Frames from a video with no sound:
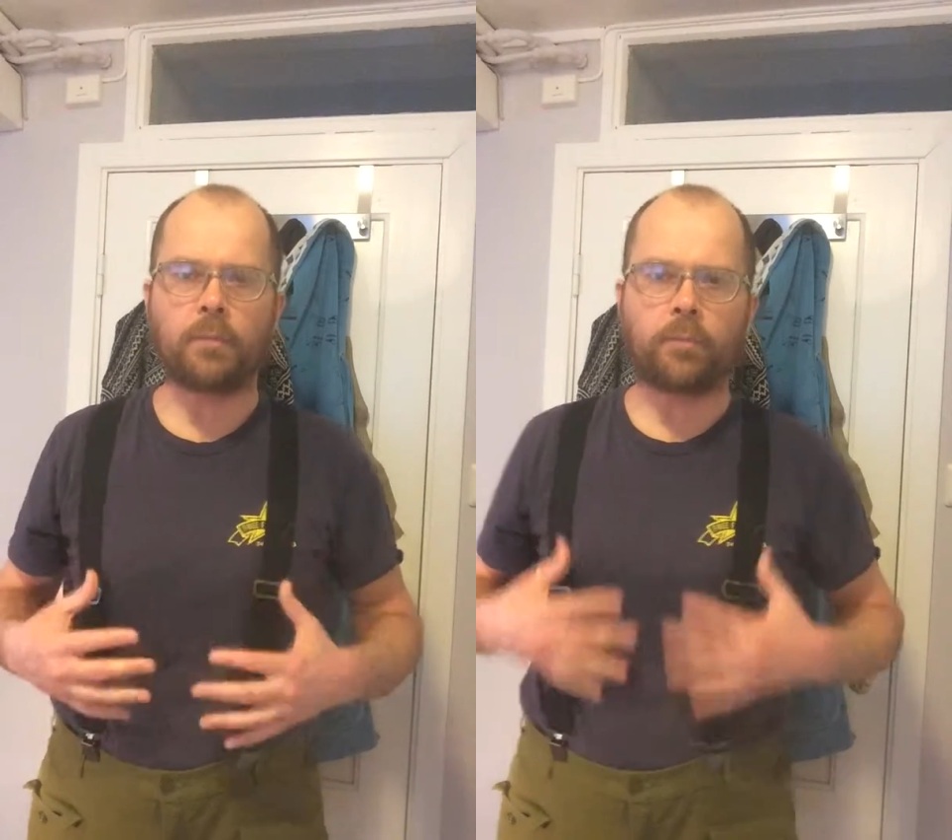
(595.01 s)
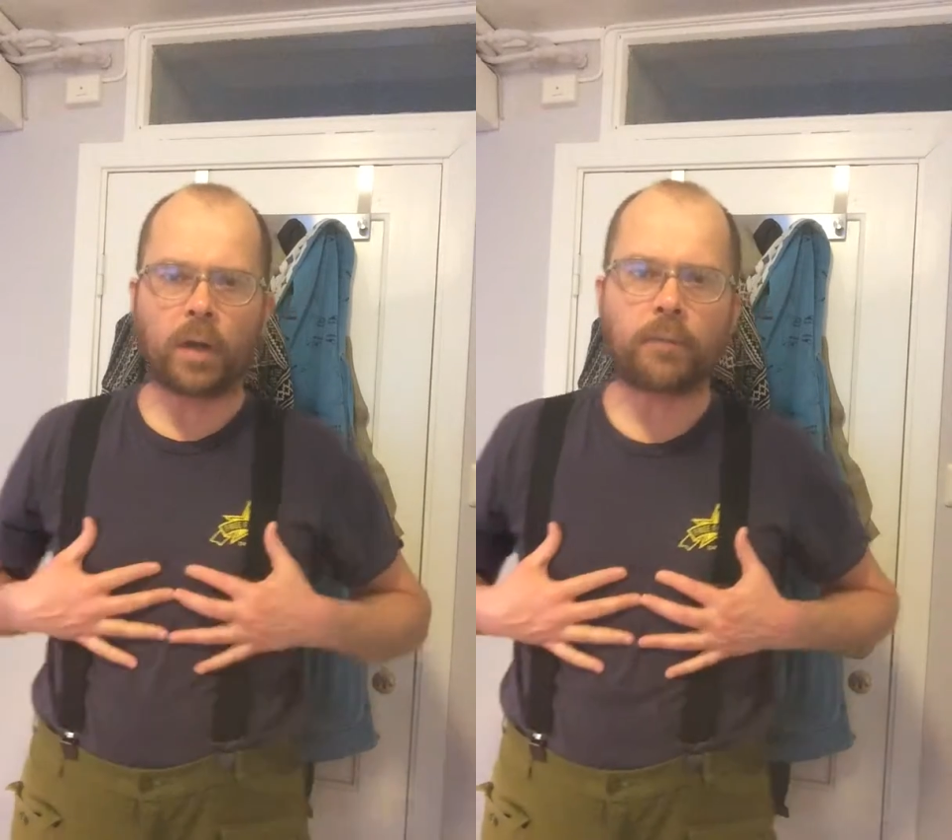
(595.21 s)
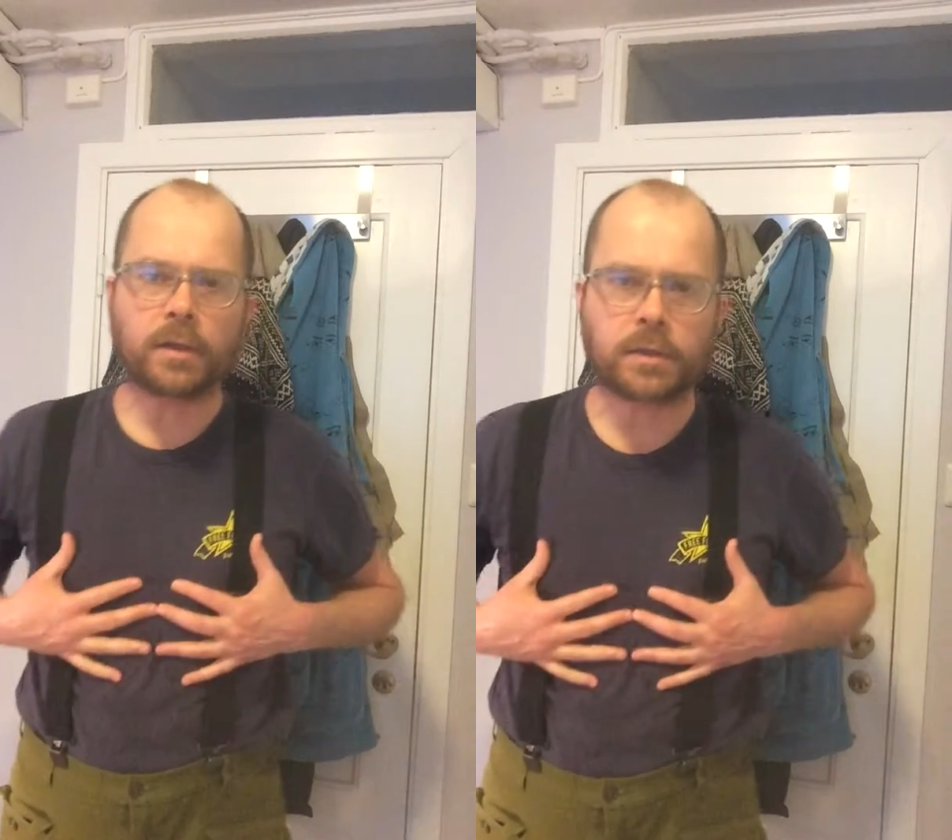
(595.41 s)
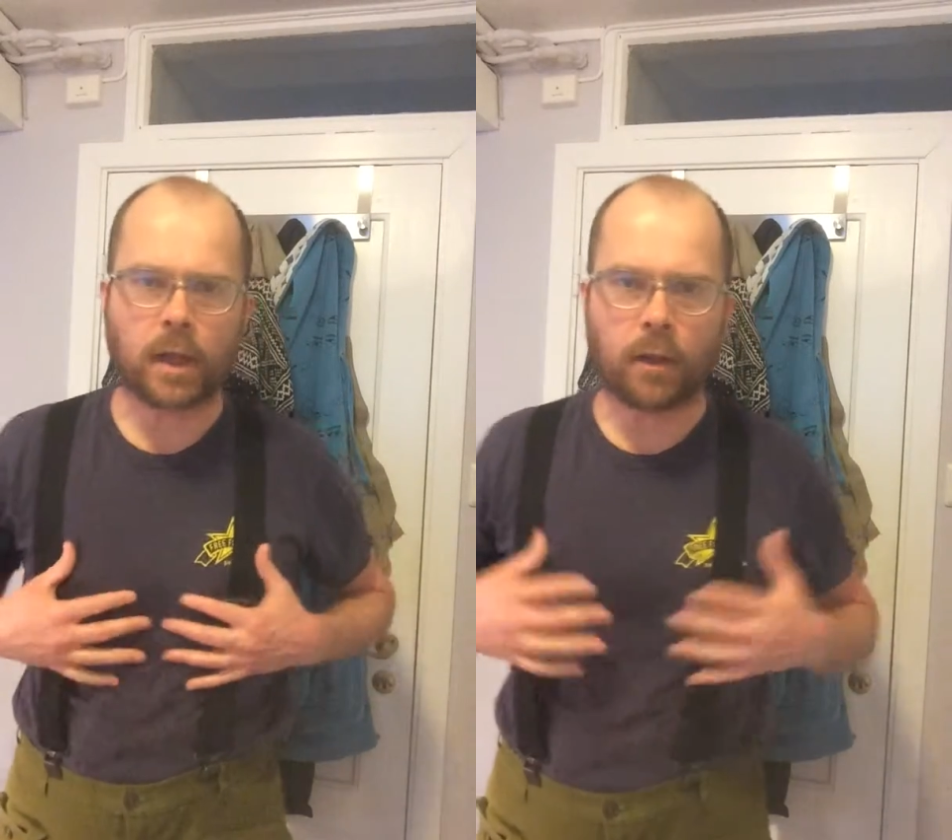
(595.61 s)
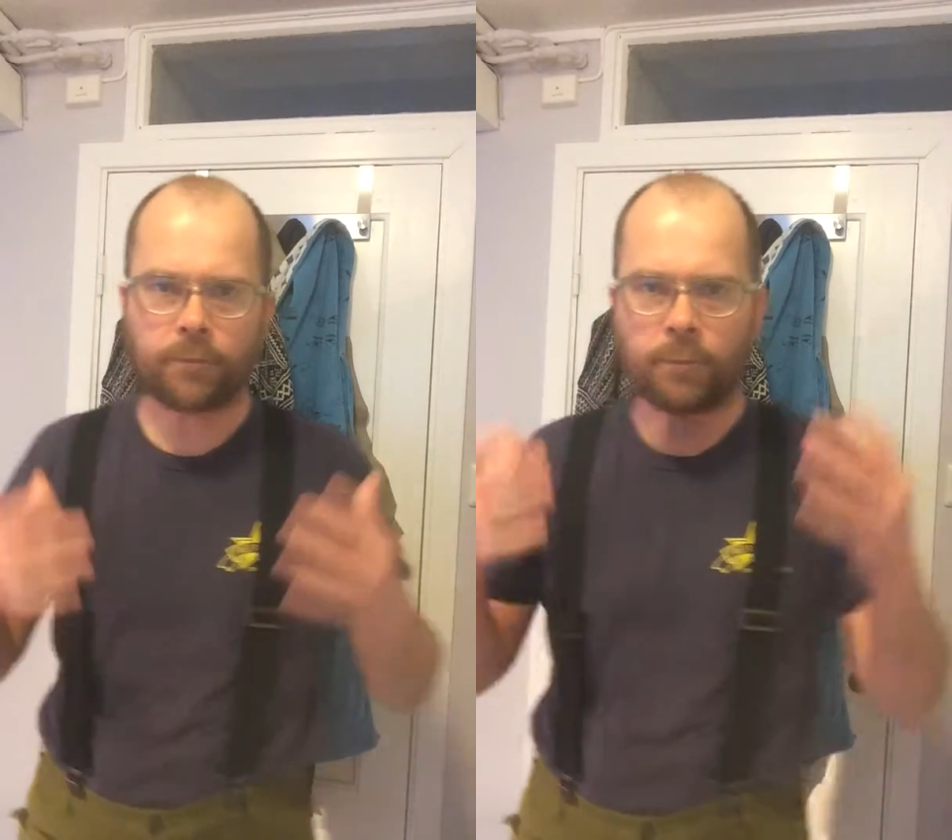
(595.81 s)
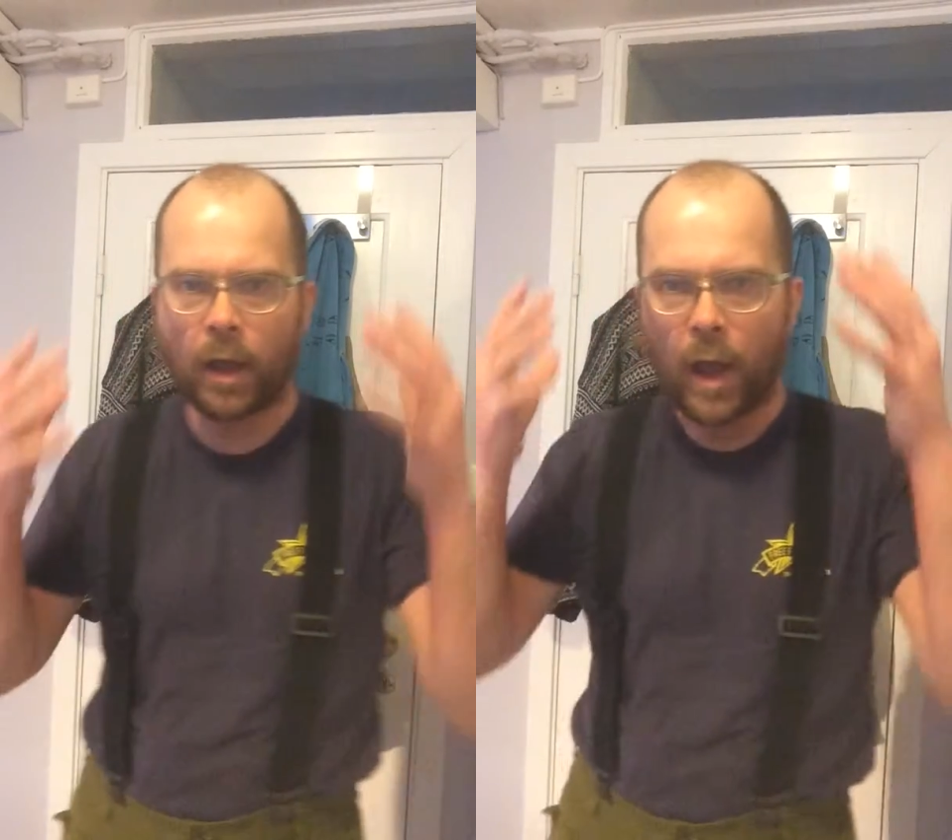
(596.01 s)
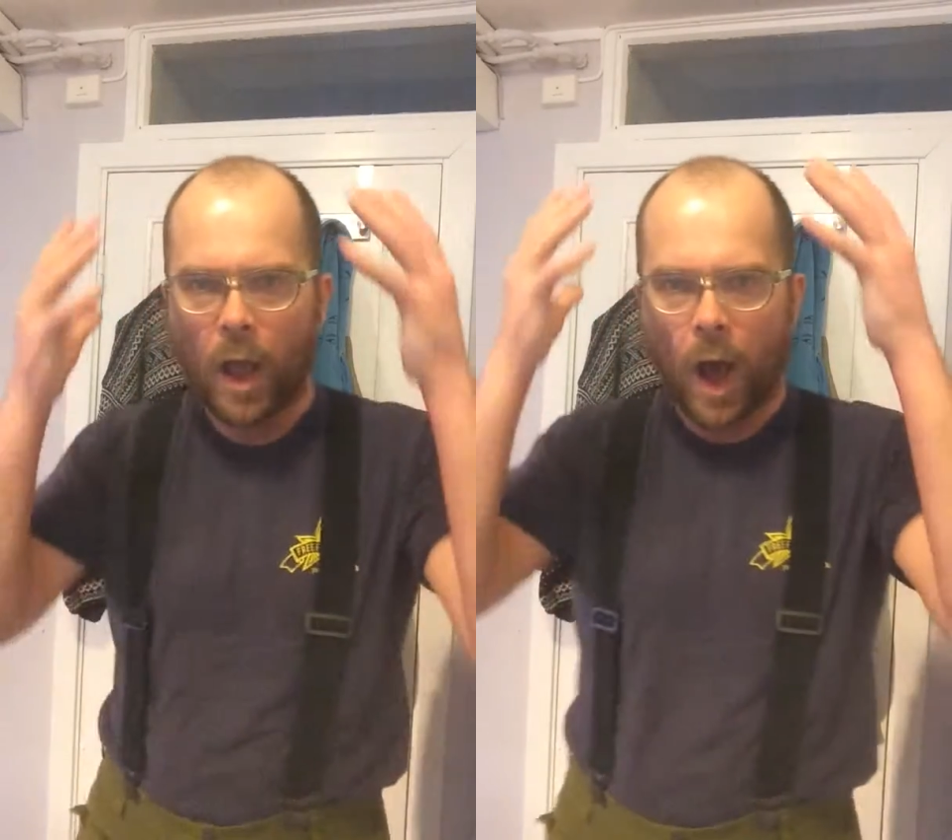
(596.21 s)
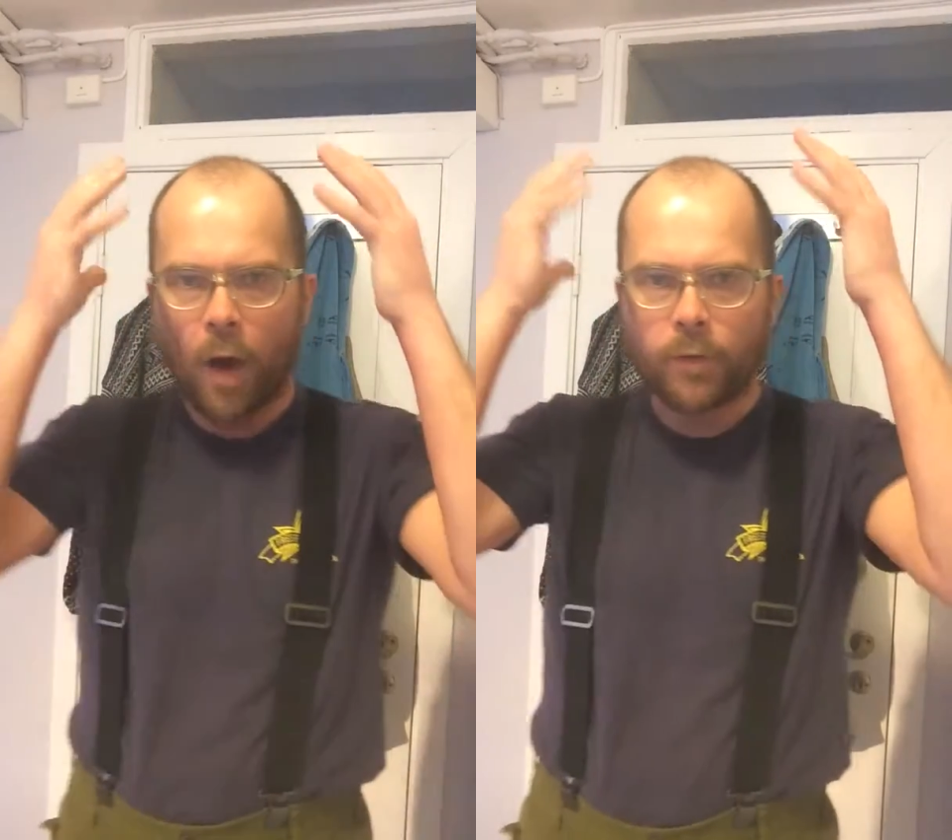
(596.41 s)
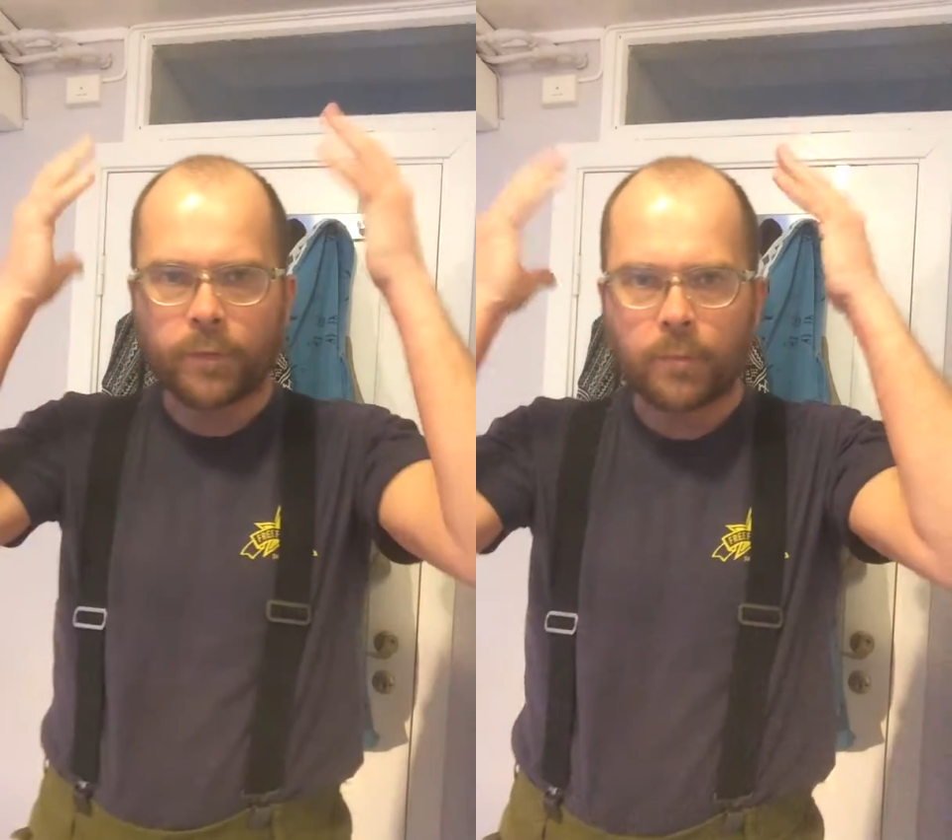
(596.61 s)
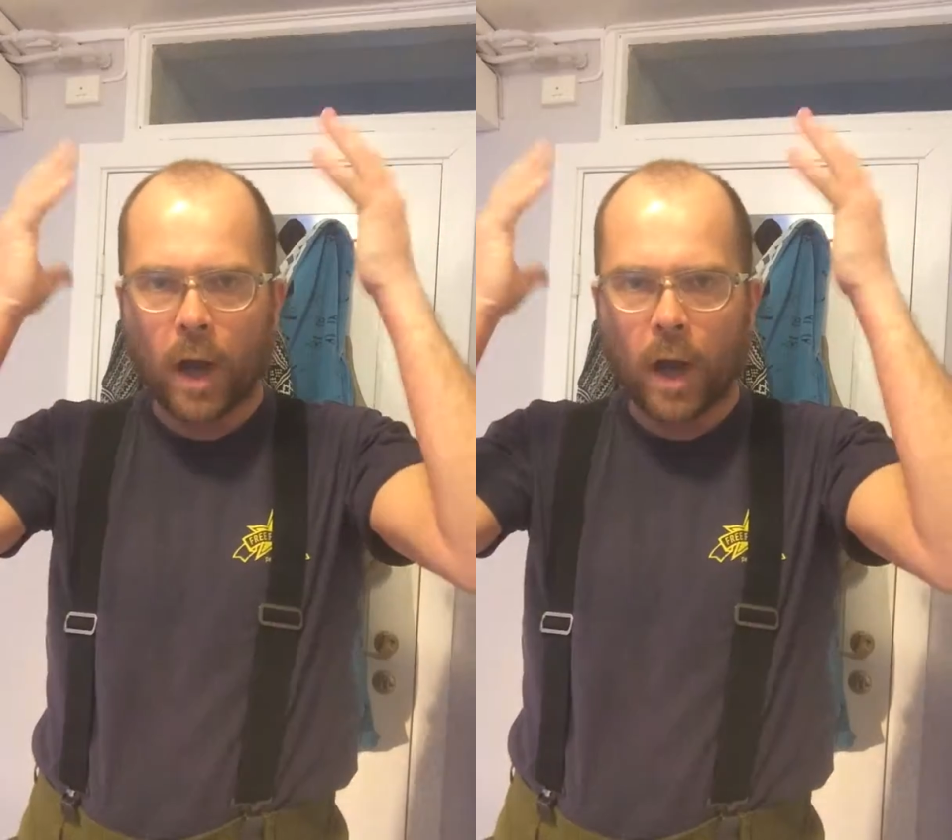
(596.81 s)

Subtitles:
And bring myself out of the